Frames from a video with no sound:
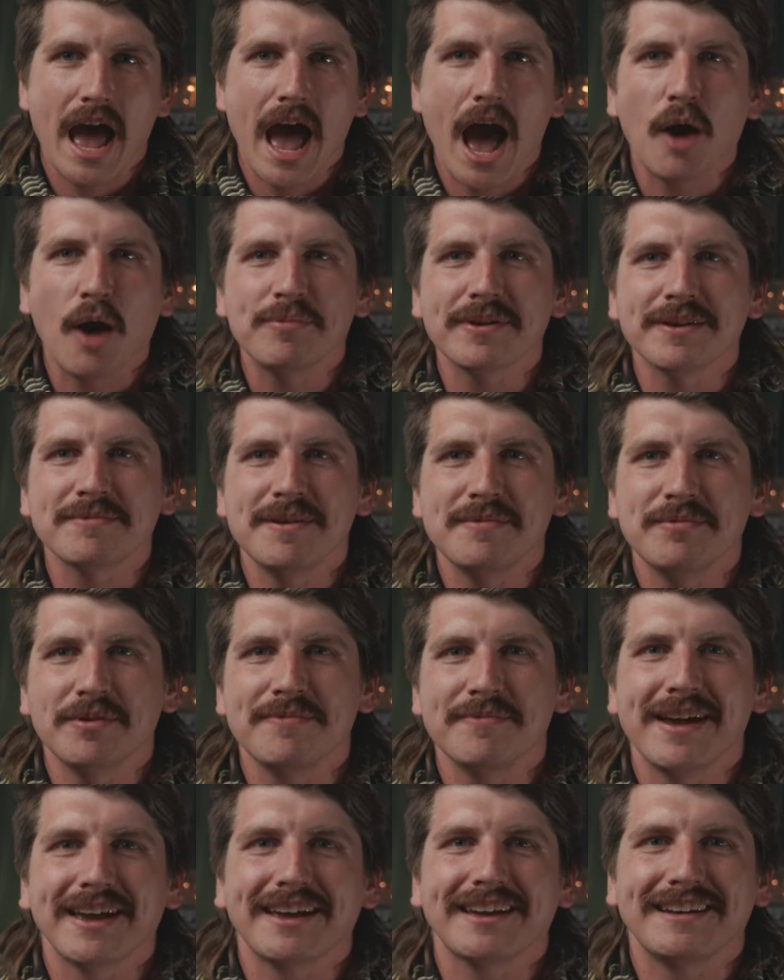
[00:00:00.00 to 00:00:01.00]
Helping
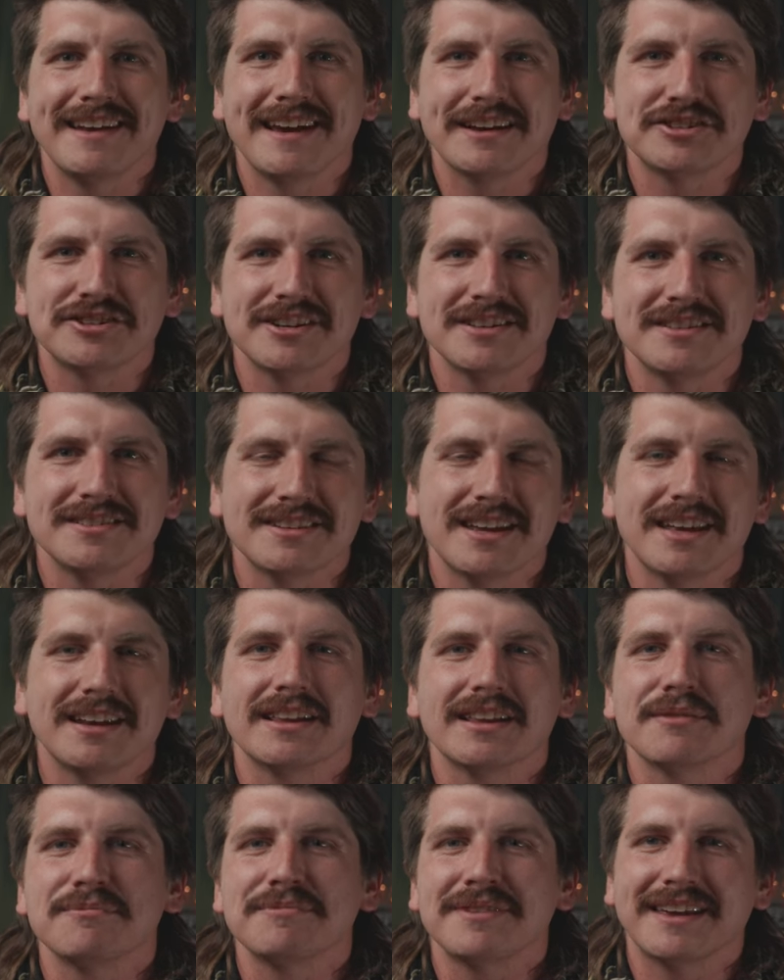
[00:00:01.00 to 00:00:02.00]
people make connections,
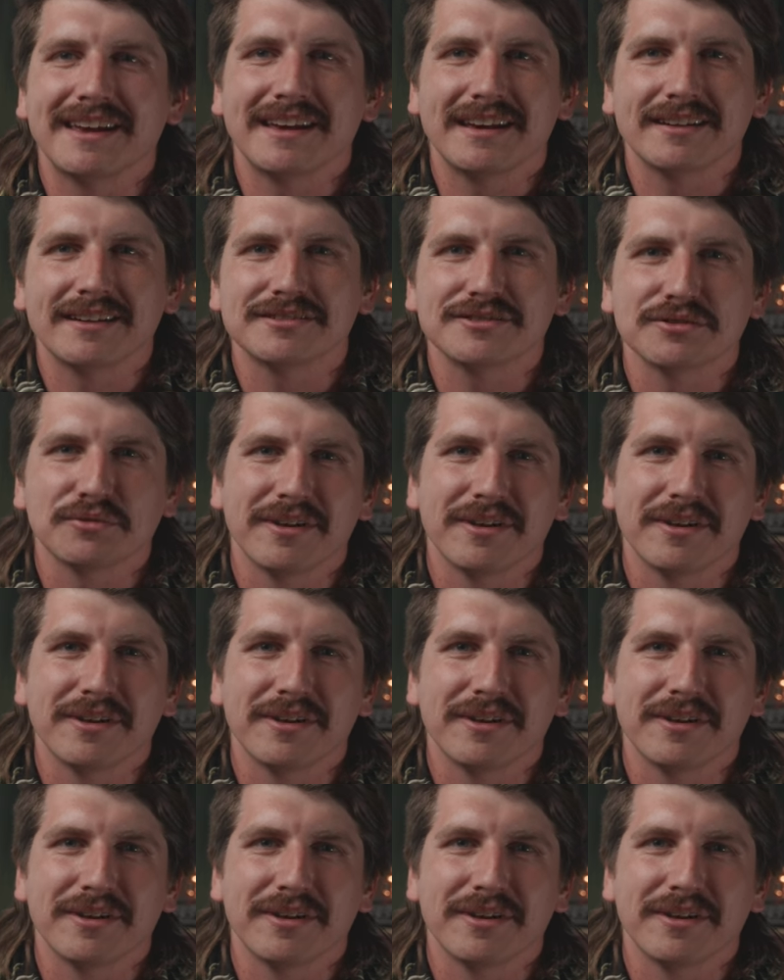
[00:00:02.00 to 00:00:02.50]
getting them gigs,